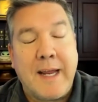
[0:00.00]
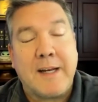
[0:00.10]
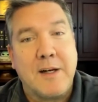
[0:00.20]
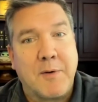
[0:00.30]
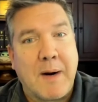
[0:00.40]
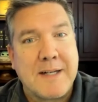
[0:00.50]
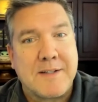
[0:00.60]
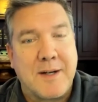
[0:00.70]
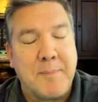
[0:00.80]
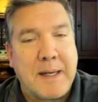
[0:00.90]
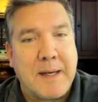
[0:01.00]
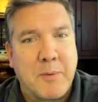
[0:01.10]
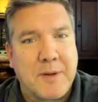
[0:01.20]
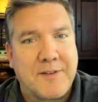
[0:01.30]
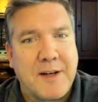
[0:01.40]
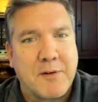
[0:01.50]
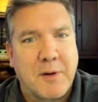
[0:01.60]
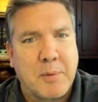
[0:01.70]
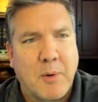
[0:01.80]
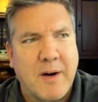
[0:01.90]
hey, congrats on being with a
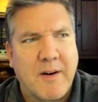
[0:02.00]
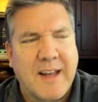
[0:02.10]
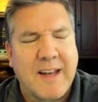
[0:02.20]
single employer.